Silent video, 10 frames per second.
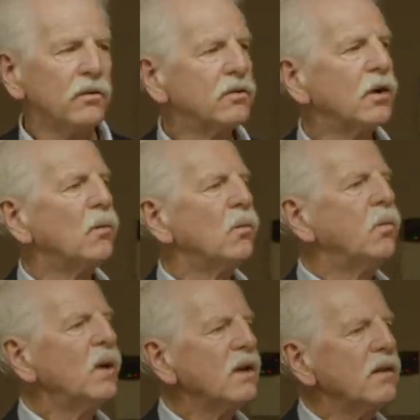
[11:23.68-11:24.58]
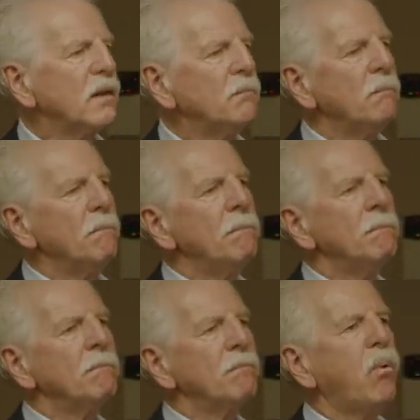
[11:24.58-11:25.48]
So one of the
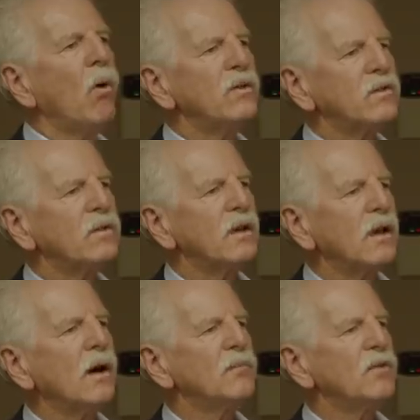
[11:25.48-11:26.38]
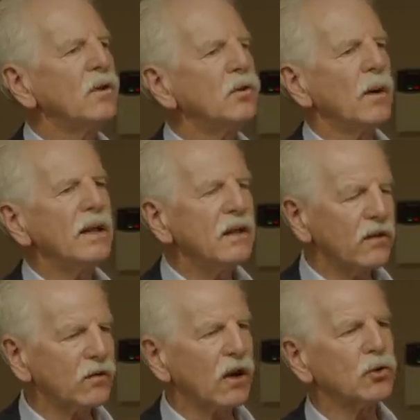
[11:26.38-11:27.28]
points that comes into any
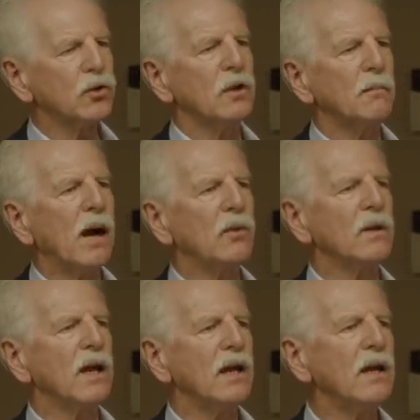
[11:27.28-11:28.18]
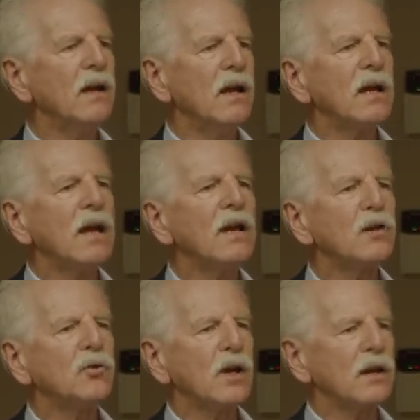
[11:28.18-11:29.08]
discussion about a
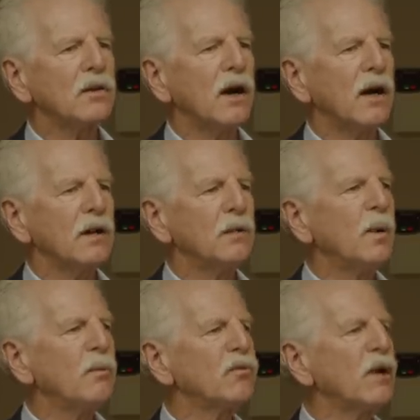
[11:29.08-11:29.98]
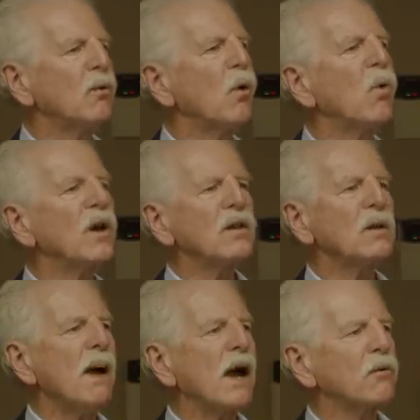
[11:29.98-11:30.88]
ketogenic diet is people say, well, what are the
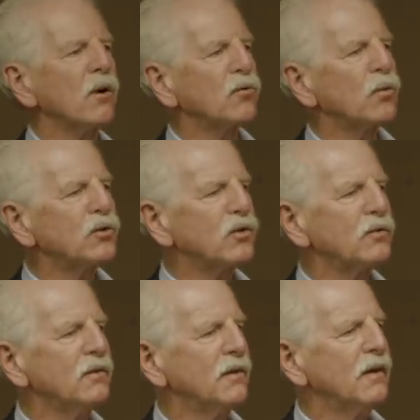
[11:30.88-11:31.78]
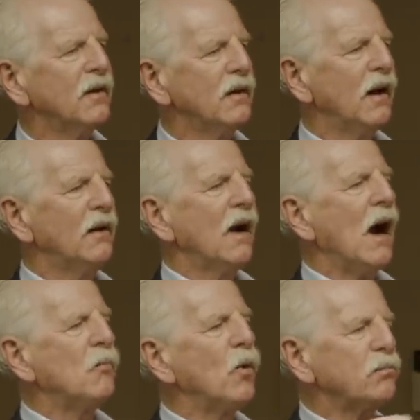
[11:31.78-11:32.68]
macros? What,
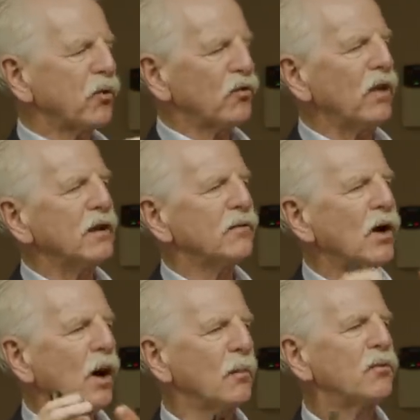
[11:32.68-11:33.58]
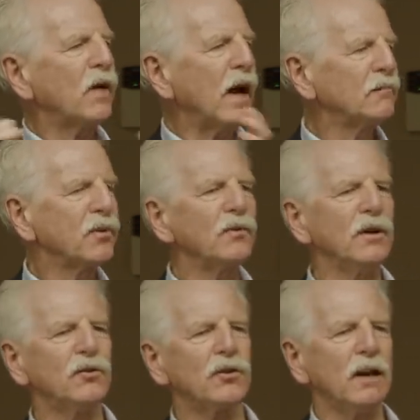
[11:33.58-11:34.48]
how, what percent of carbs, fat, and
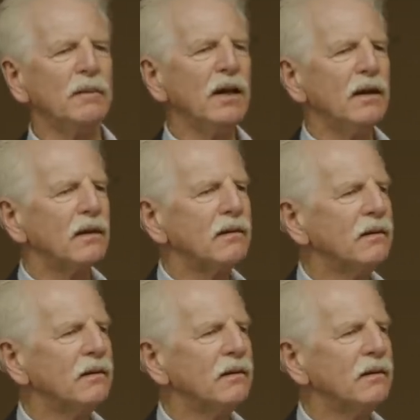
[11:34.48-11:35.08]
protein should I be eating?